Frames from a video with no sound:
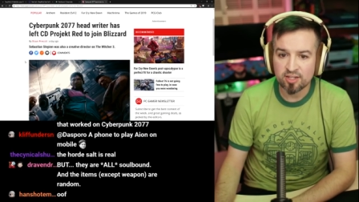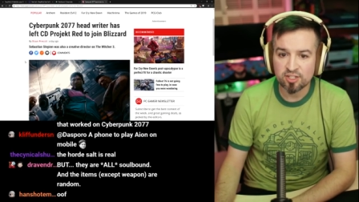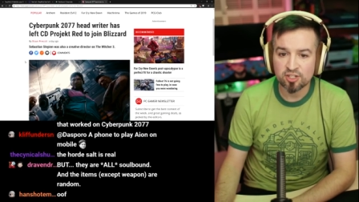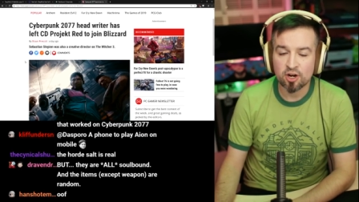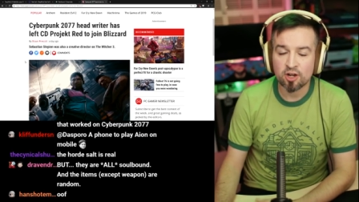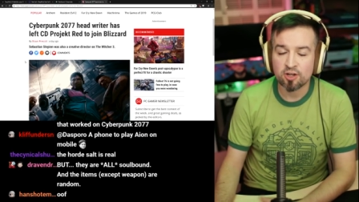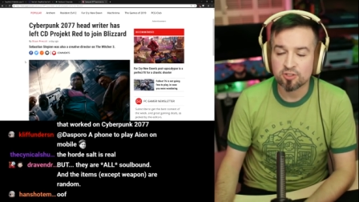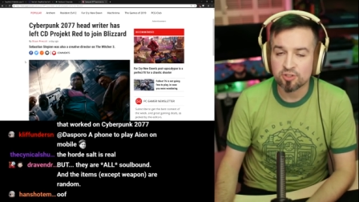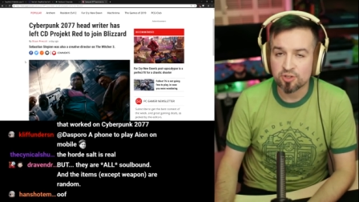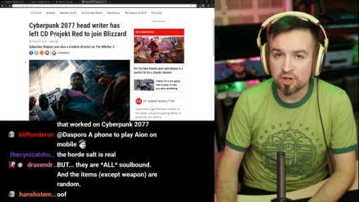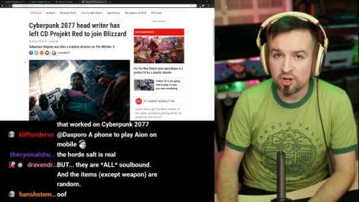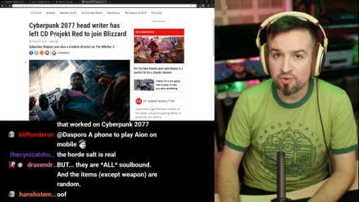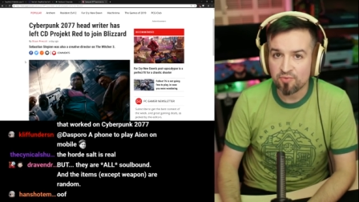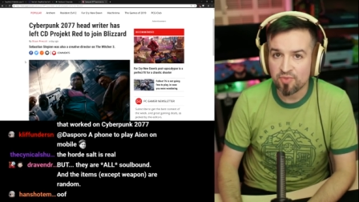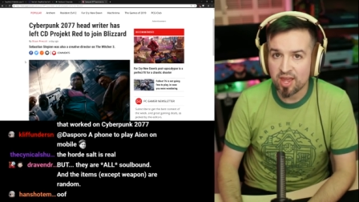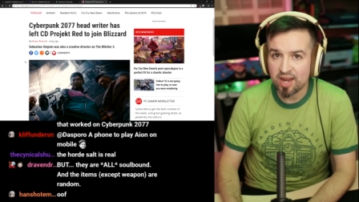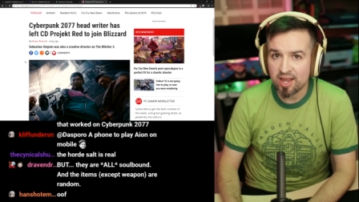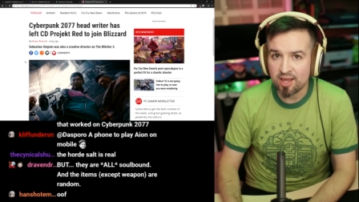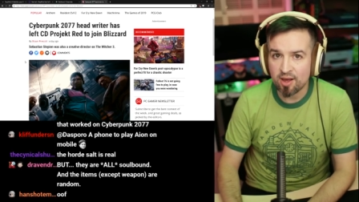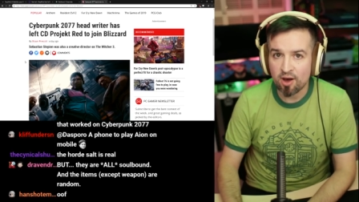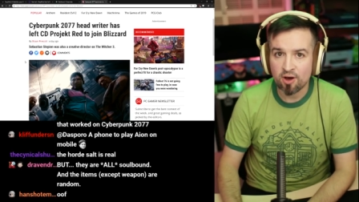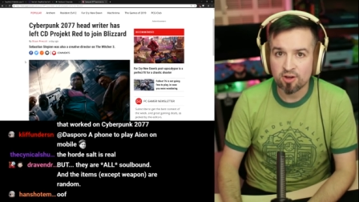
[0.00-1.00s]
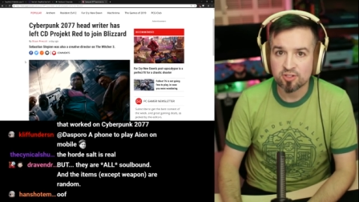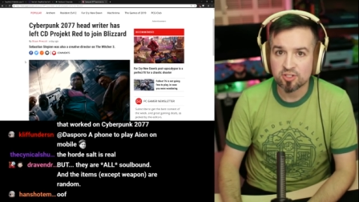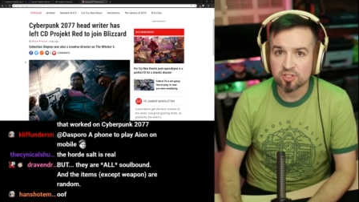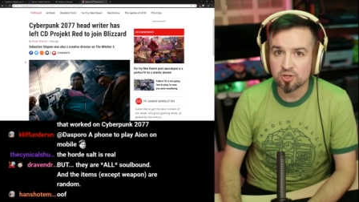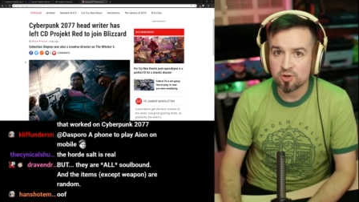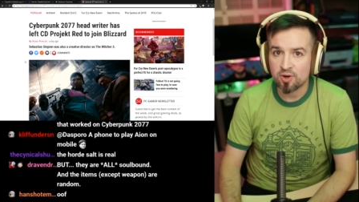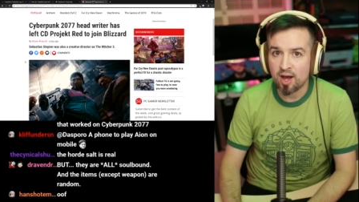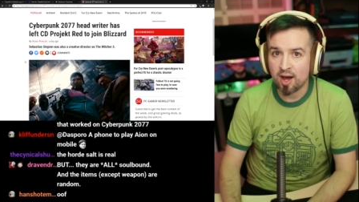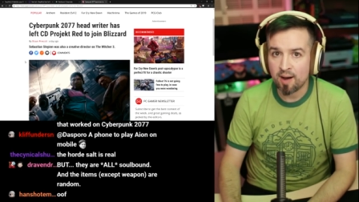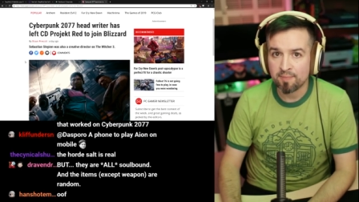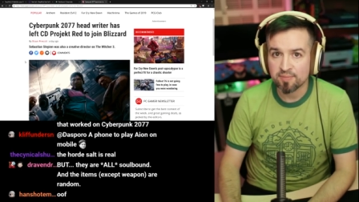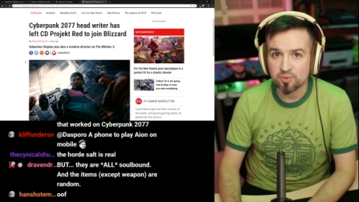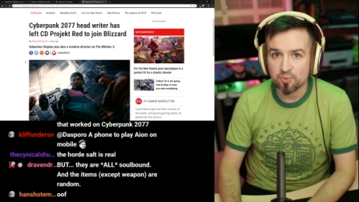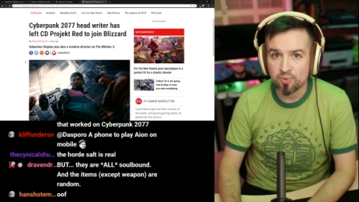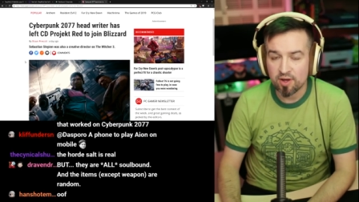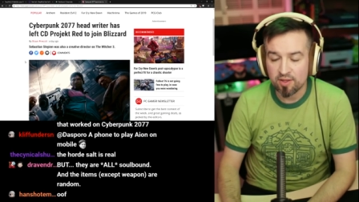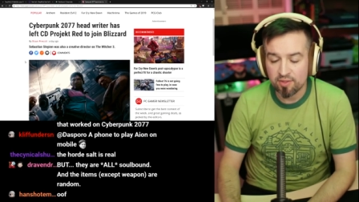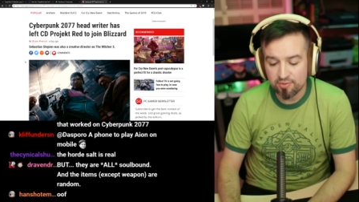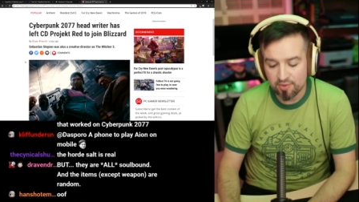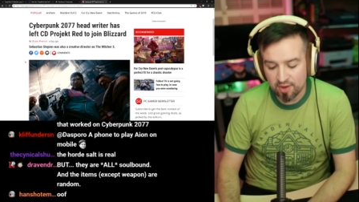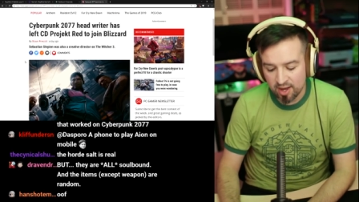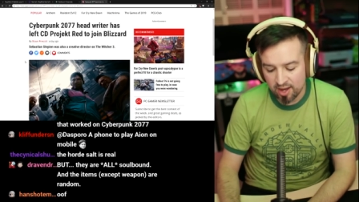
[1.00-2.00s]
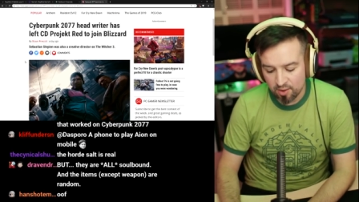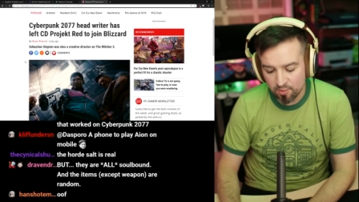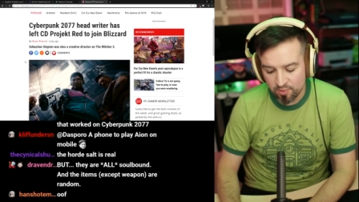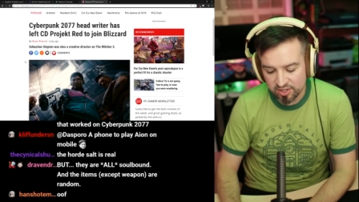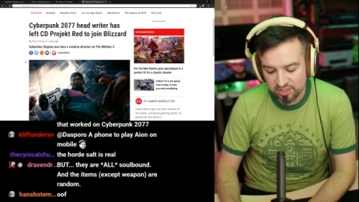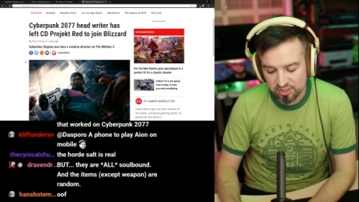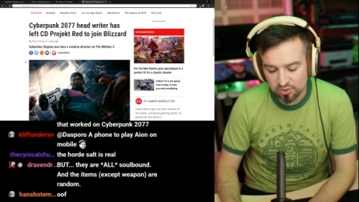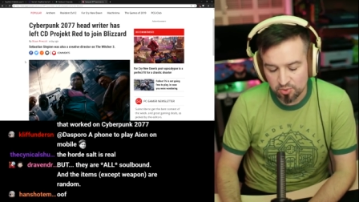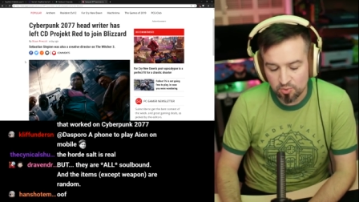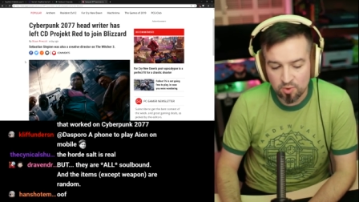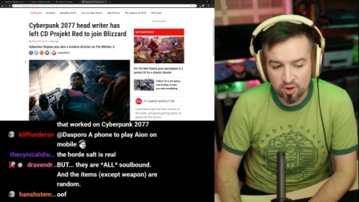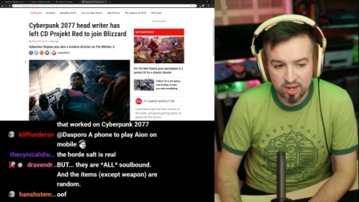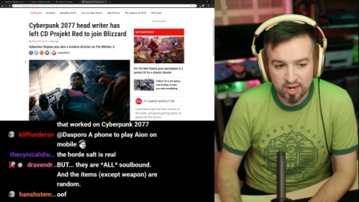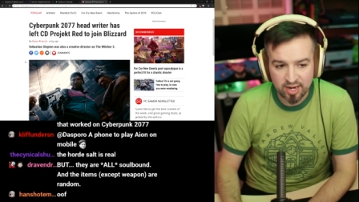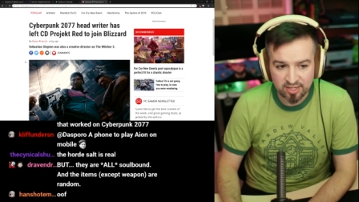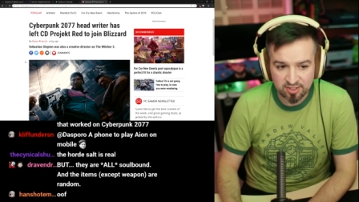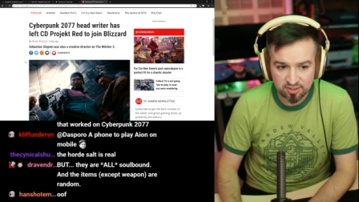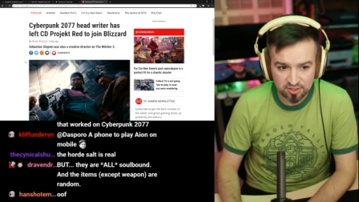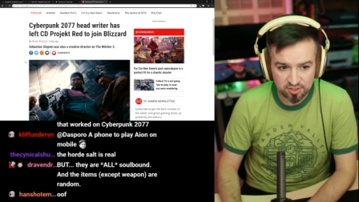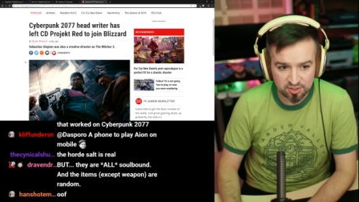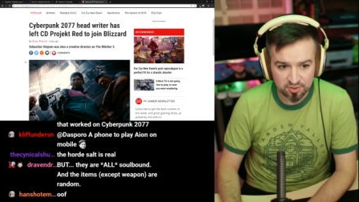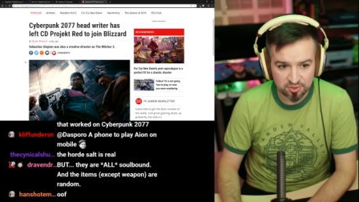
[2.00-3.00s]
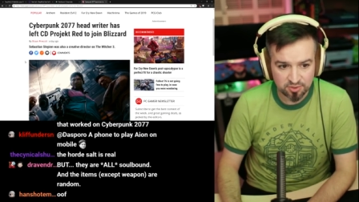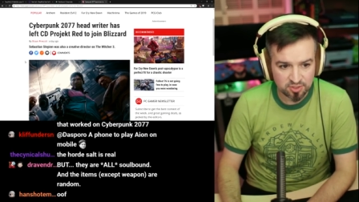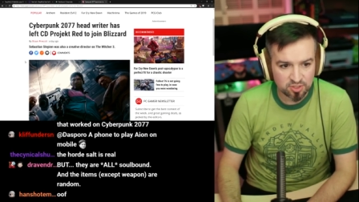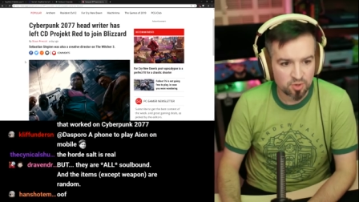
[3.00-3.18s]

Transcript: It should also note that he also helped with Witcher 1 and 2.